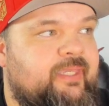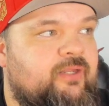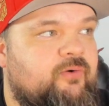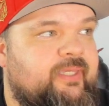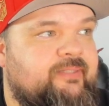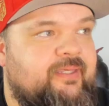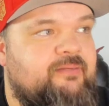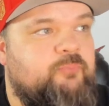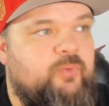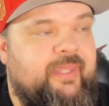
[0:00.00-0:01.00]
he
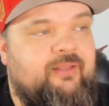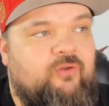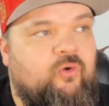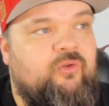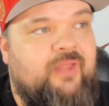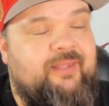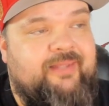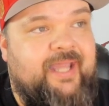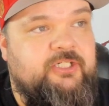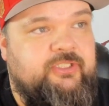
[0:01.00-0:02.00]
didn't play a whole lot
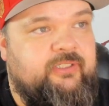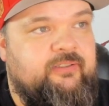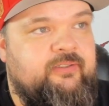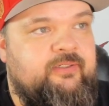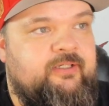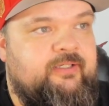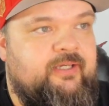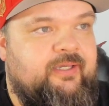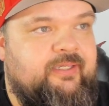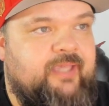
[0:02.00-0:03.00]
last year.
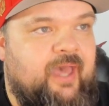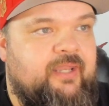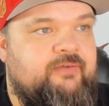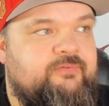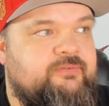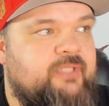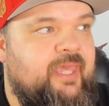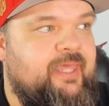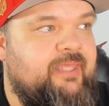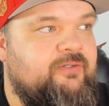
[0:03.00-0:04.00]
He kind of,
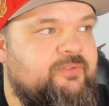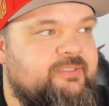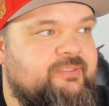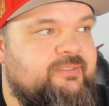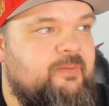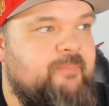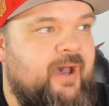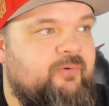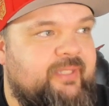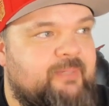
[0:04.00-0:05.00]
the
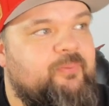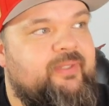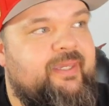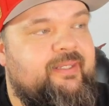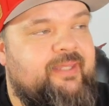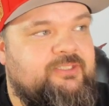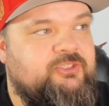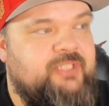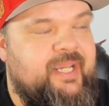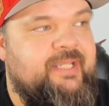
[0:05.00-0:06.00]
amount he played has
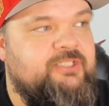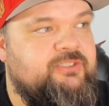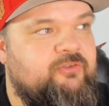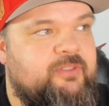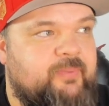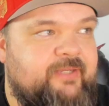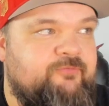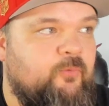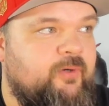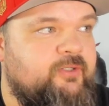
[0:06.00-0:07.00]
changed. He only played
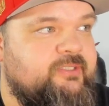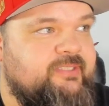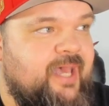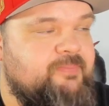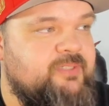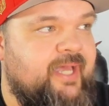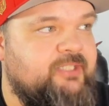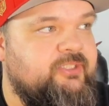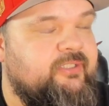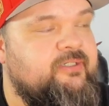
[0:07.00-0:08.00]
400 snaps
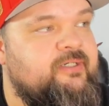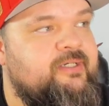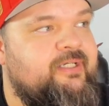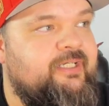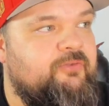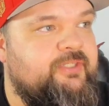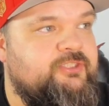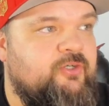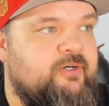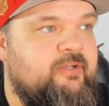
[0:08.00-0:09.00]
last year. He only
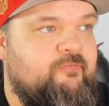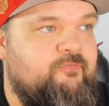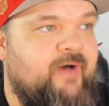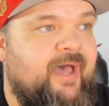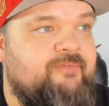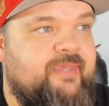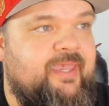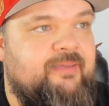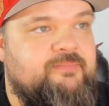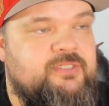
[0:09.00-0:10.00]
started 5
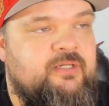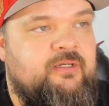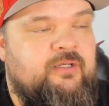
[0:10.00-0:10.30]
games.